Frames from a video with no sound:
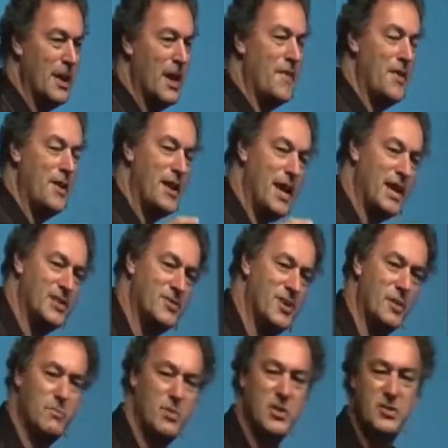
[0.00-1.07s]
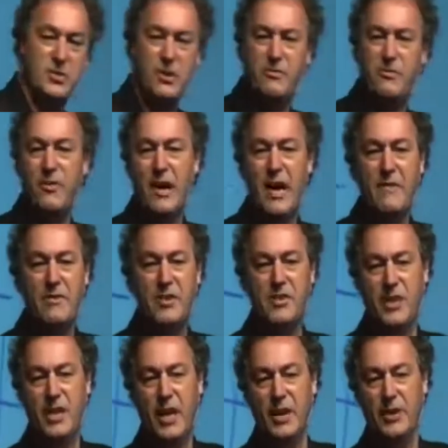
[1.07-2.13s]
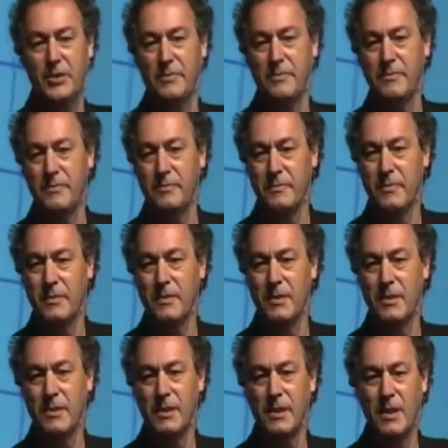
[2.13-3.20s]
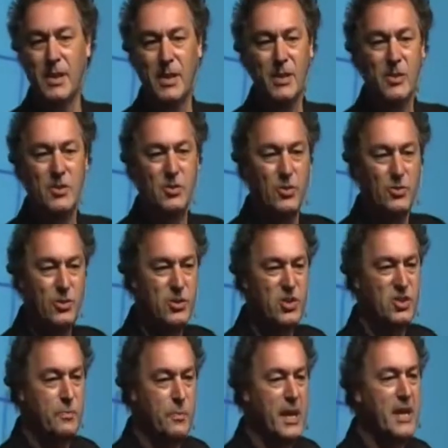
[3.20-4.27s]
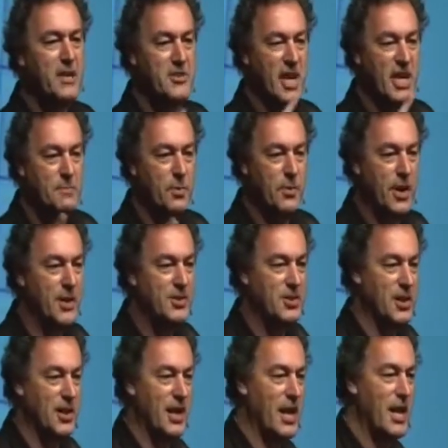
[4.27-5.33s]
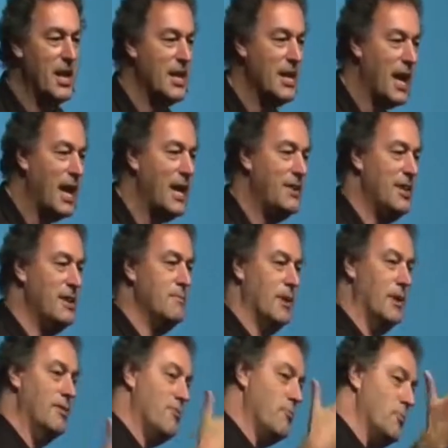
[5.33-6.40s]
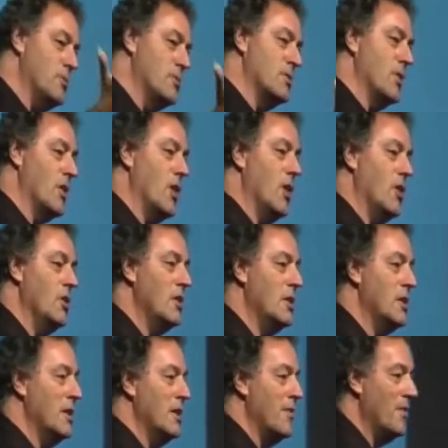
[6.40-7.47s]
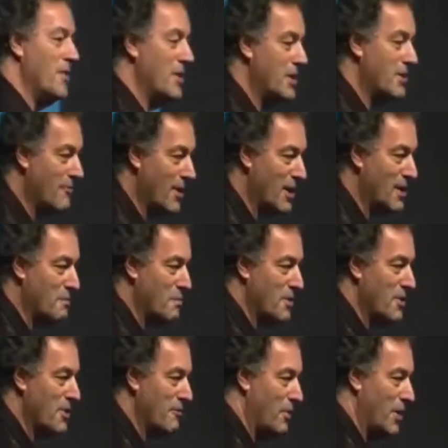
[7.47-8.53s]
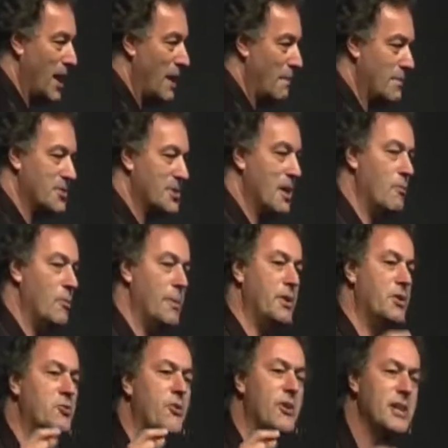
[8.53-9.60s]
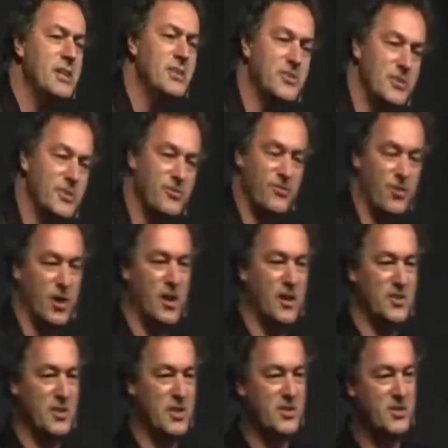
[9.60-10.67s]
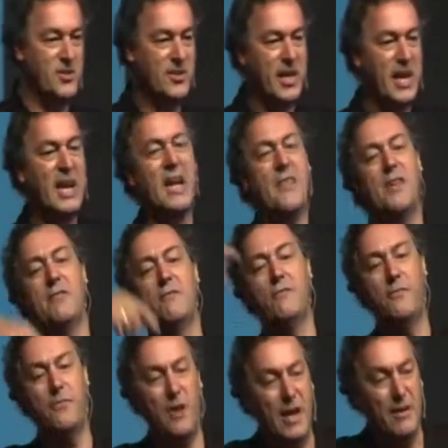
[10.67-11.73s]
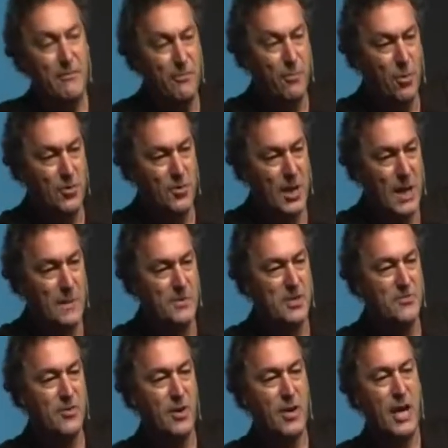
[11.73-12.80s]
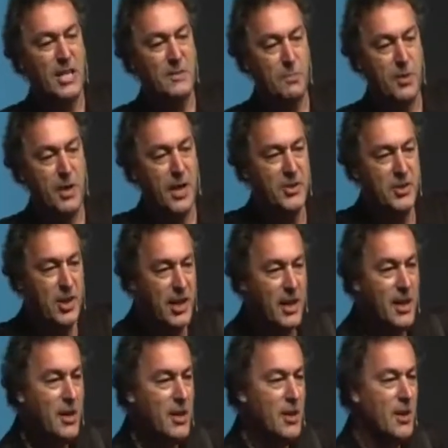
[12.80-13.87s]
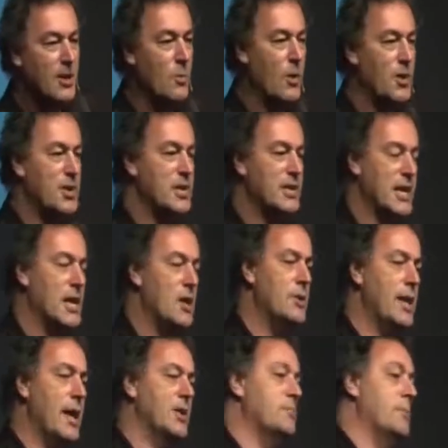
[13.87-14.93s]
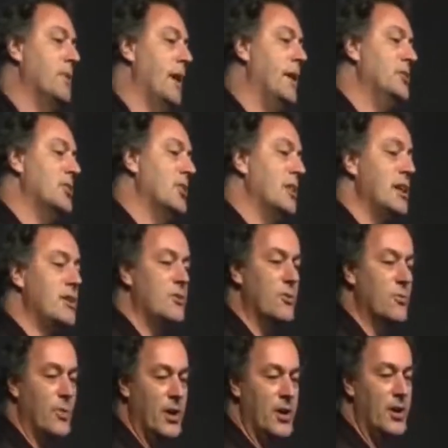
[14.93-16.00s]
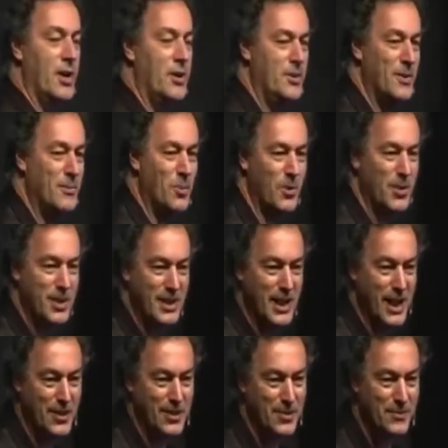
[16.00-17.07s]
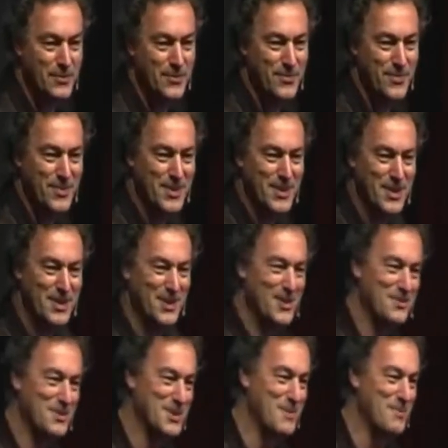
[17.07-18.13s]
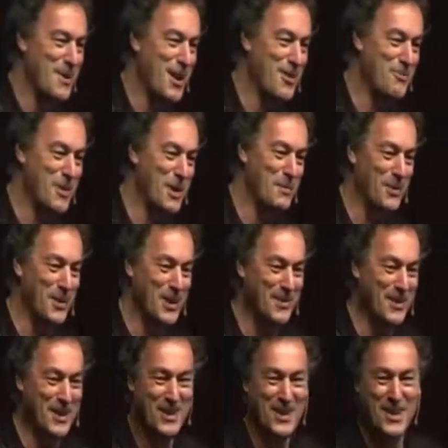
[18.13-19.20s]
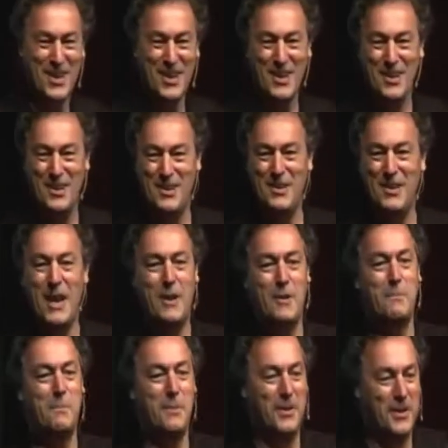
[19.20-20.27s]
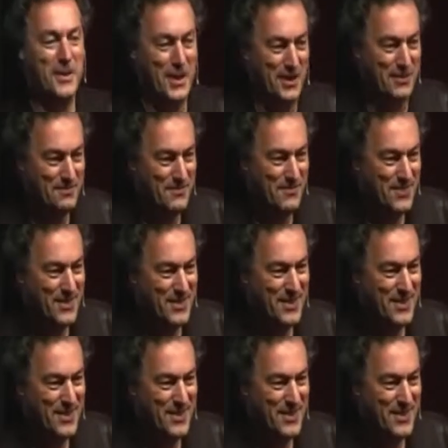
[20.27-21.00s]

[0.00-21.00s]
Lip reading: and the next number is not 5, it's 8. So your speed is exponential. In 18 months, Moore's law, the development of what happens here will be twice as far as it is today, and then four times as far exponentially. When you count exponentially to 100, what do you get? Some math people here, right? You get a billion.